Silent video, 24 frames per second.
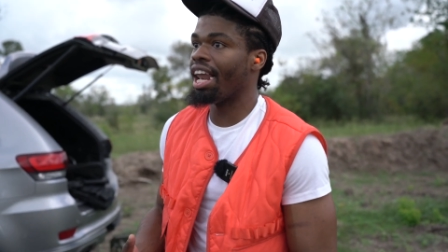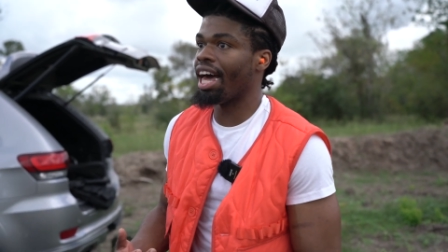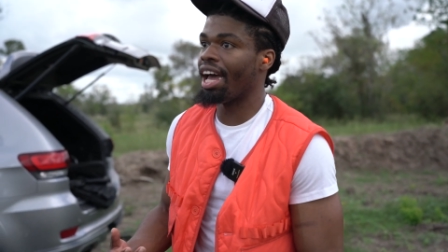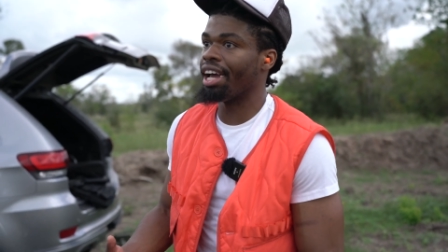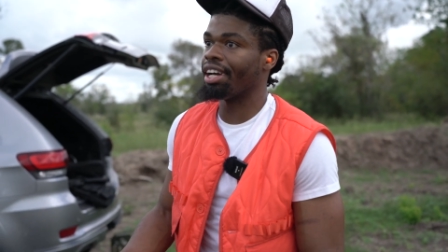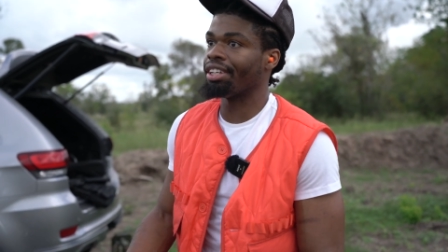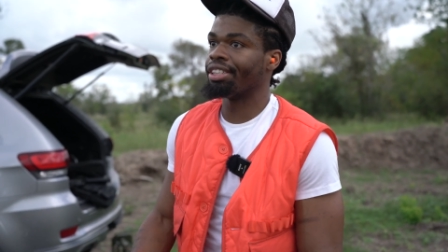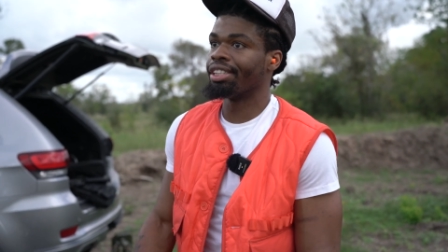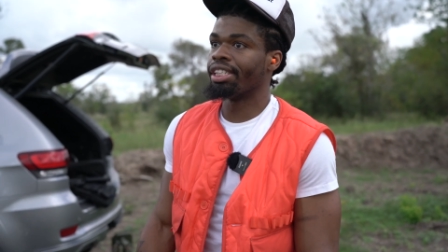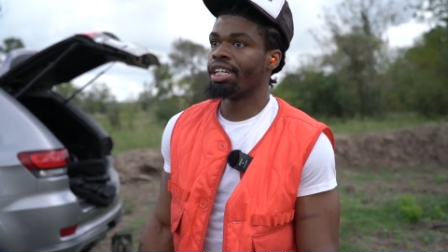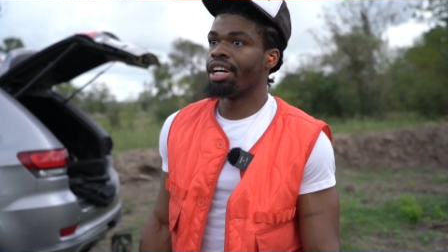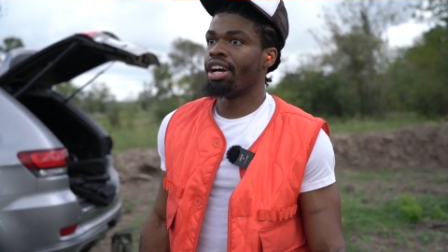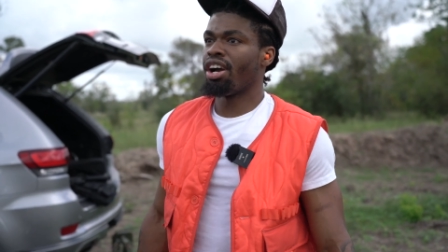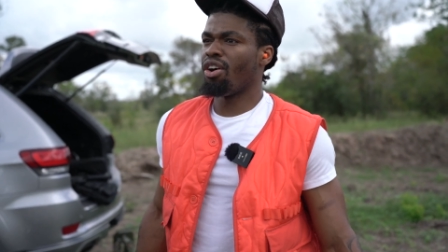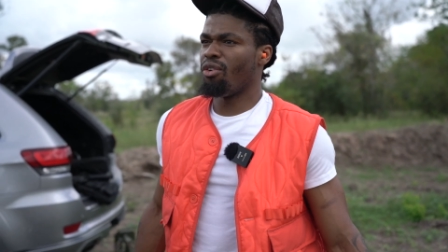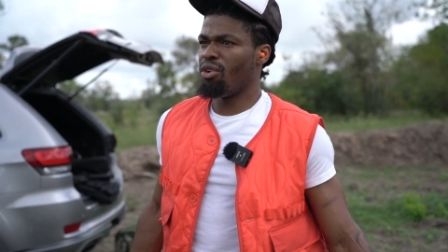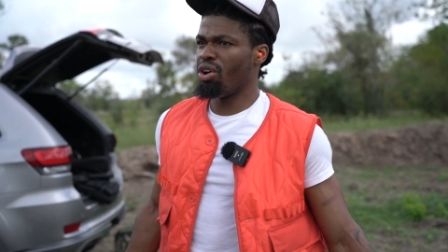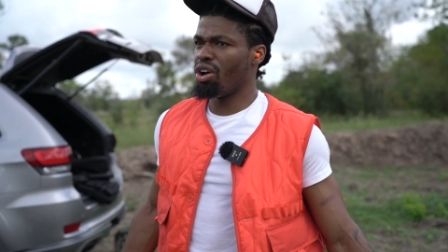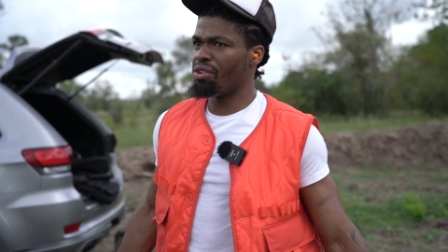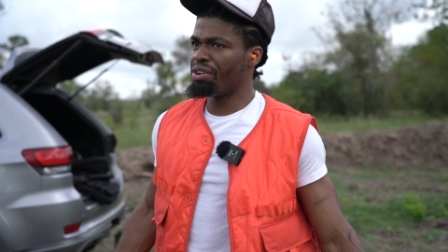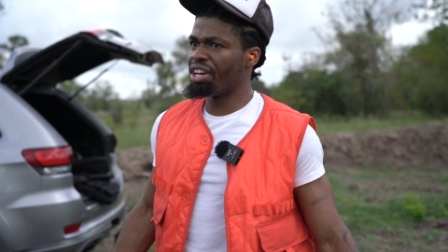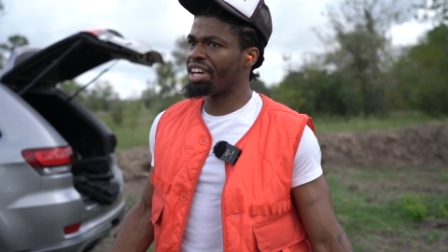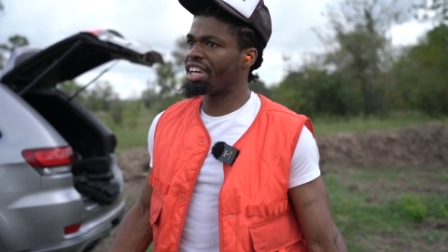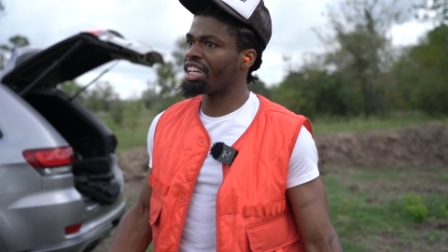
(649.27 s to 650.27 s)
like
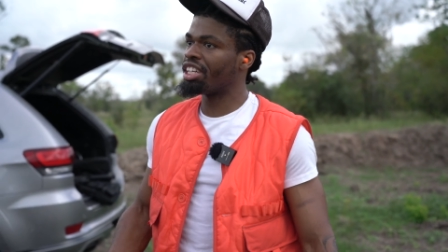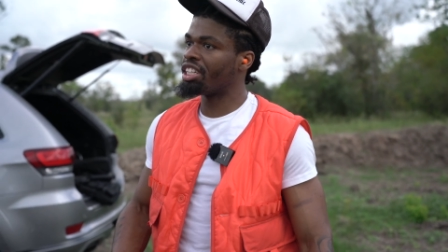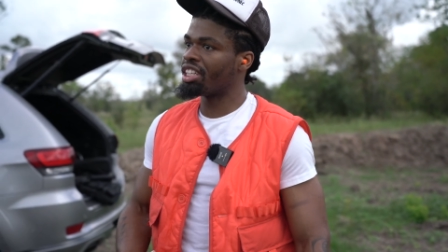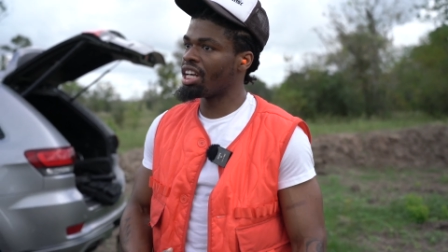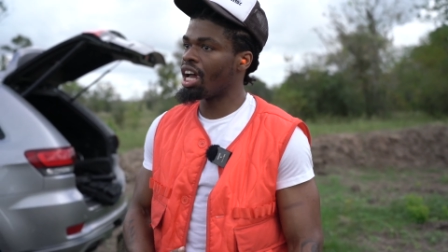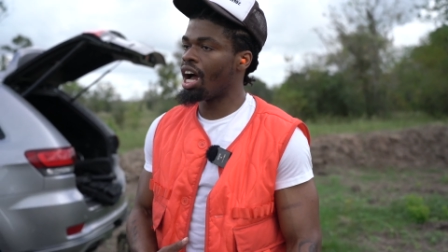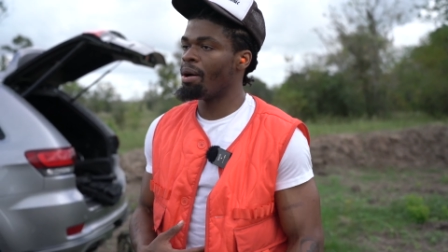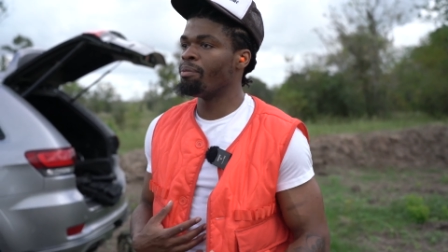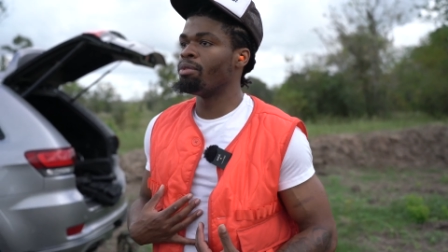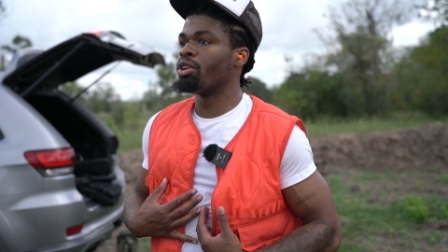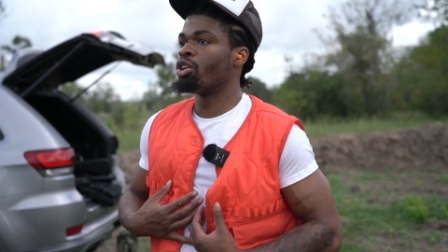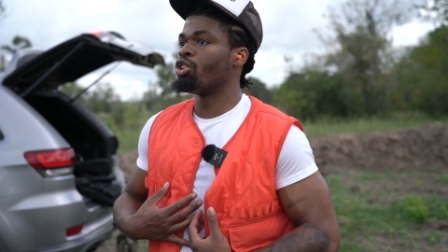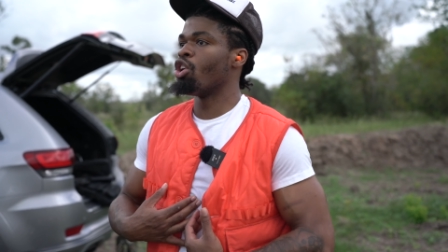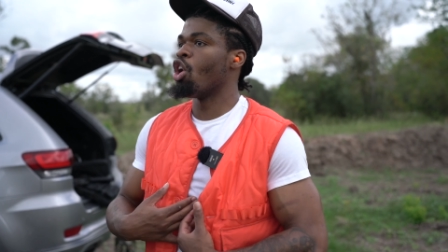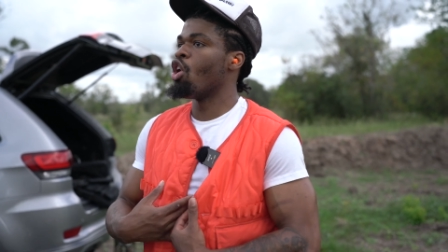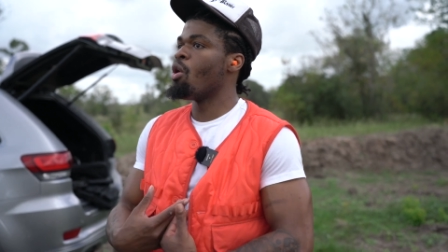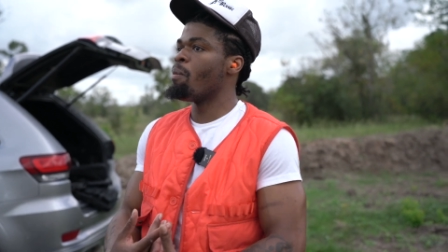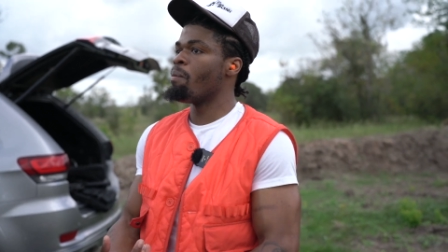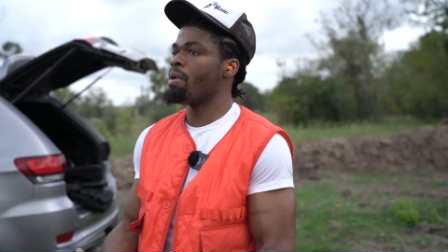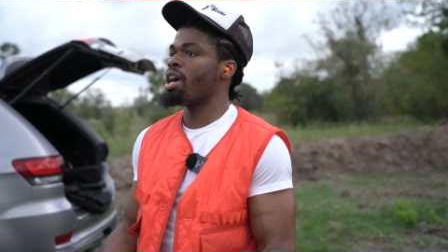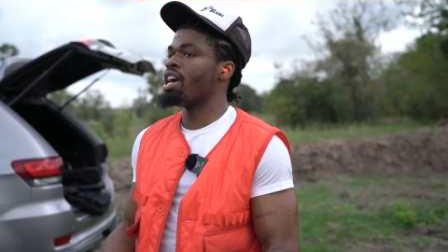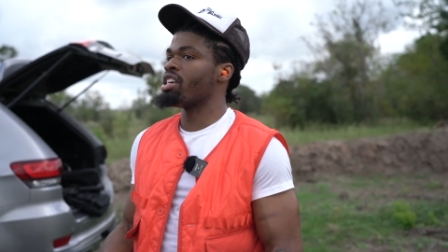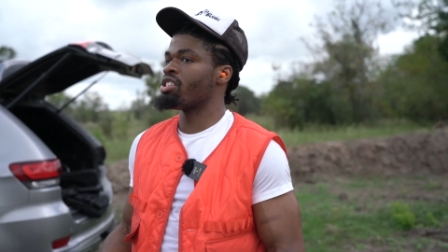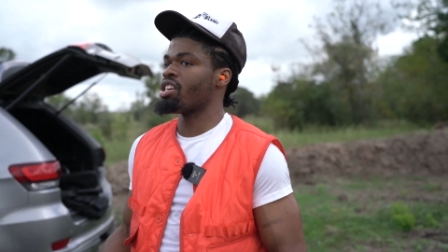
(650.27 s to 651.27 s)
real nigga shit. I'm a
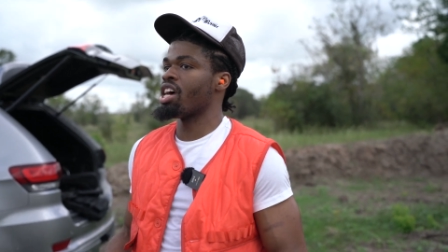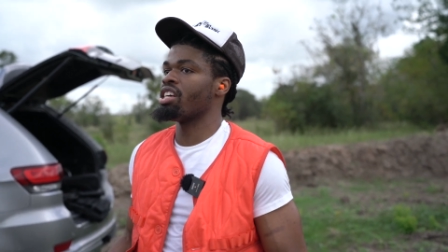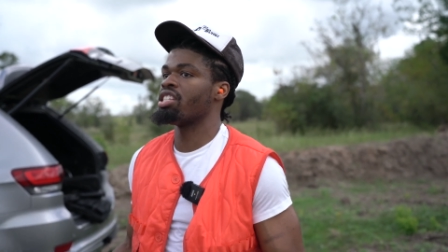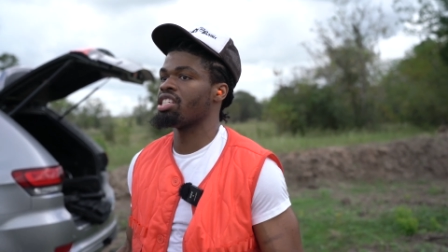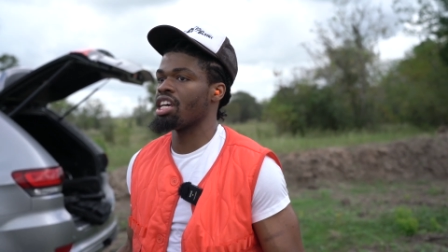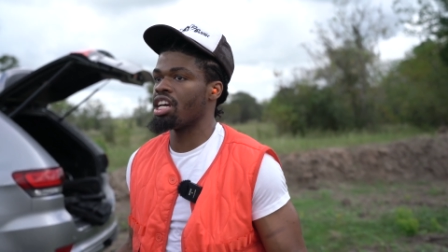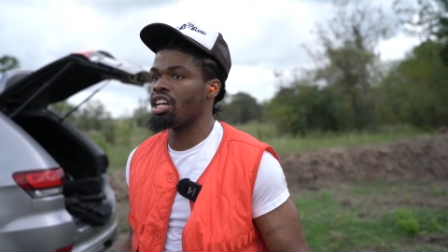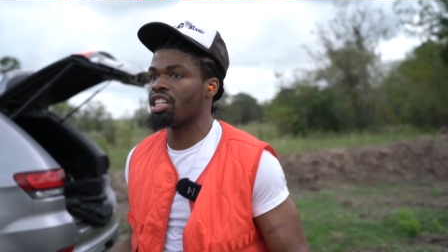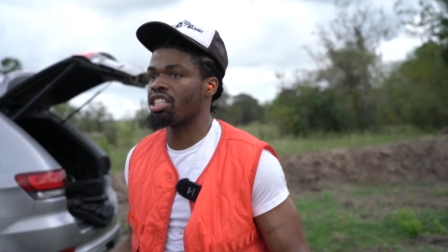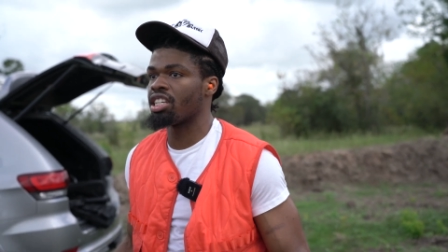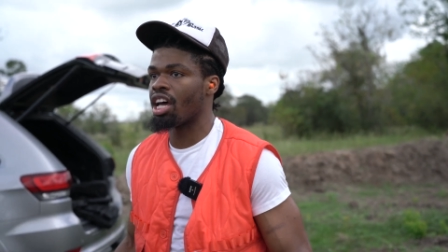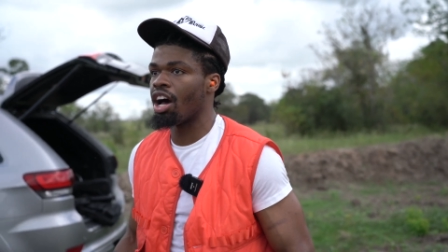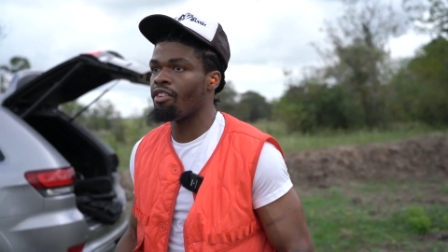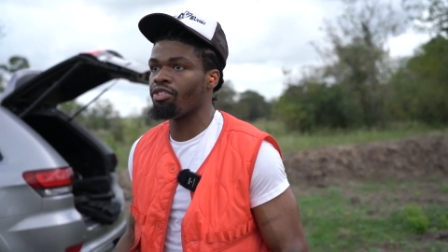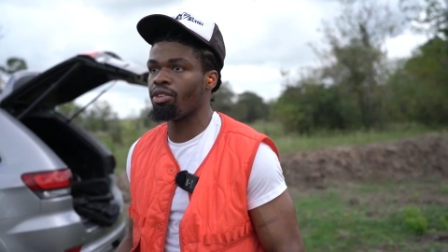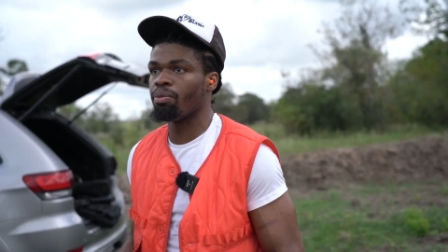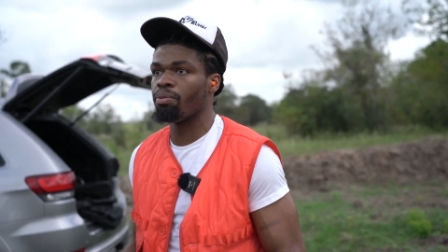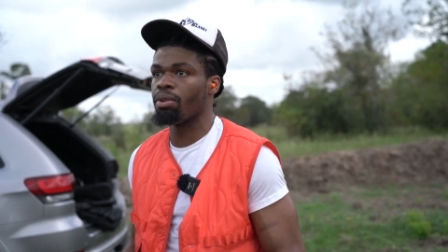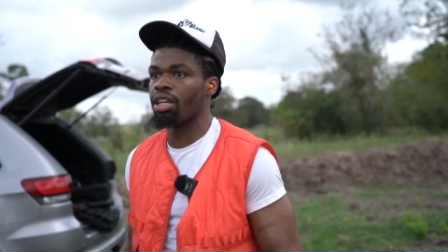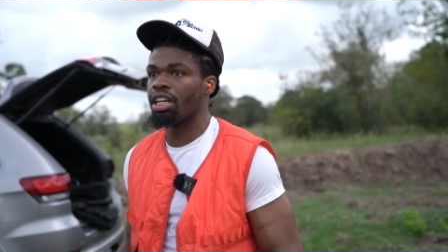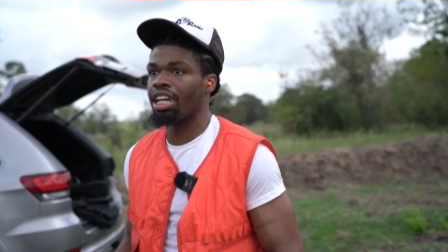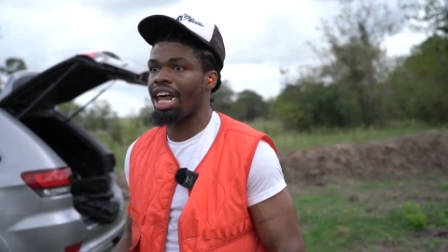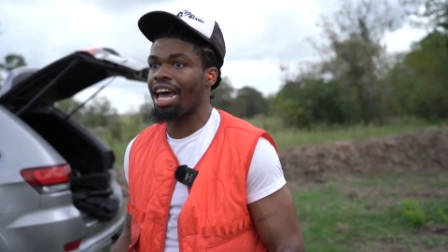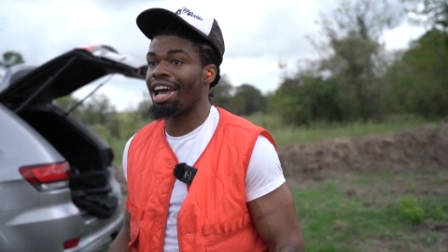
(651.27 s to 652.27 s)
grown man, so I say this comfortably.